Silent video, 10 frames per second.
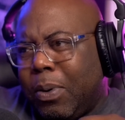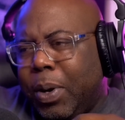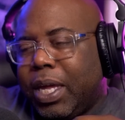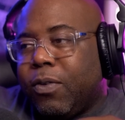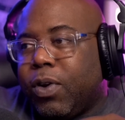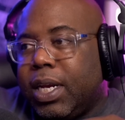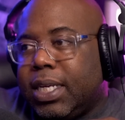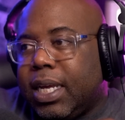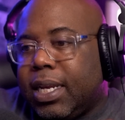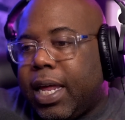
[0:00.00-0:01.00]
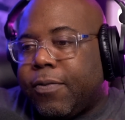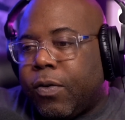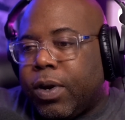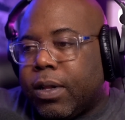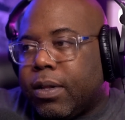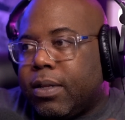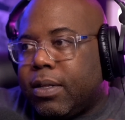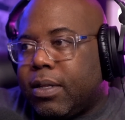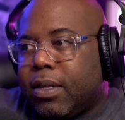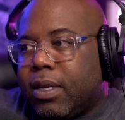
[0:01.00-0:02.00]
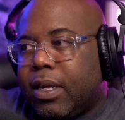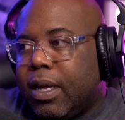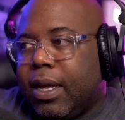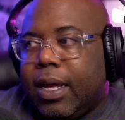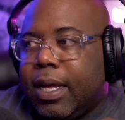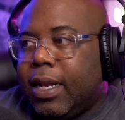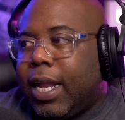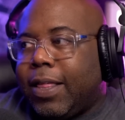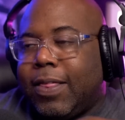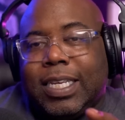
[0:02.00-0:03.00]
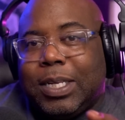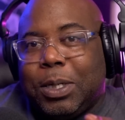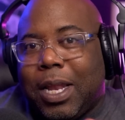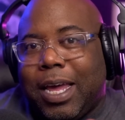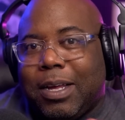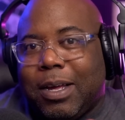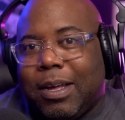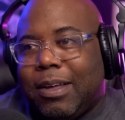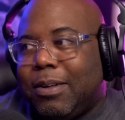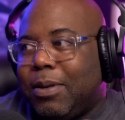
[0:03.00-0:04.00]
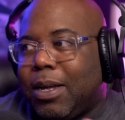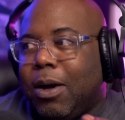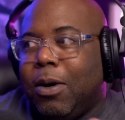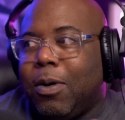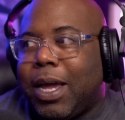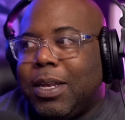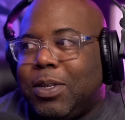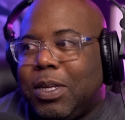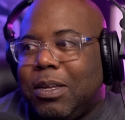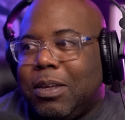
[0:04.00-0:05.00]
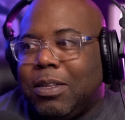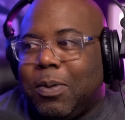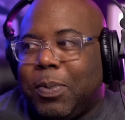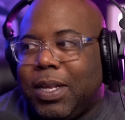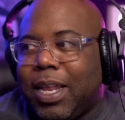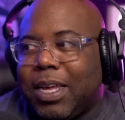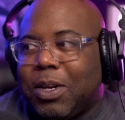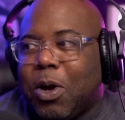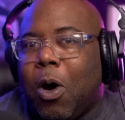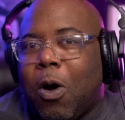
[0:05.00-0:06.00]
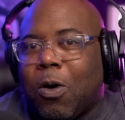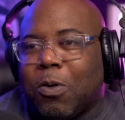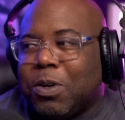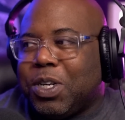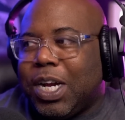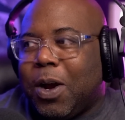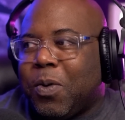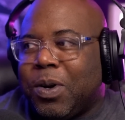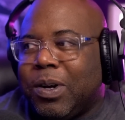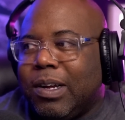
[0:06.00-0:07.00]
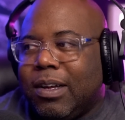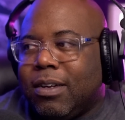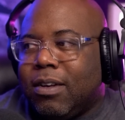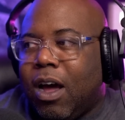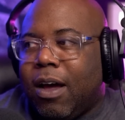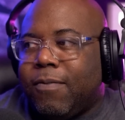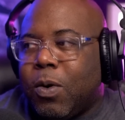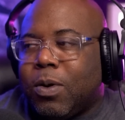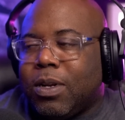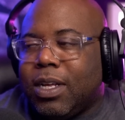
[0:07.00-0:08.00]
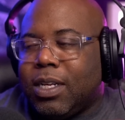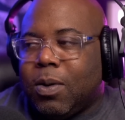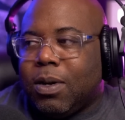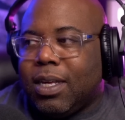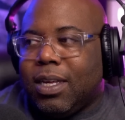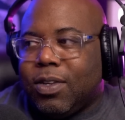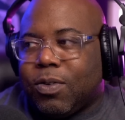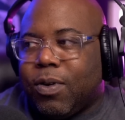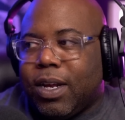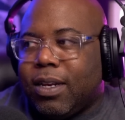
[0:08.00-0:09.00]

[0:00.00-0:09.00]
Bro, he can really sing, like, for real. Like, this isn't like, oh, I can sing a little bit, like, in a car or in a shower. Nah, vocally, tonally, he's great.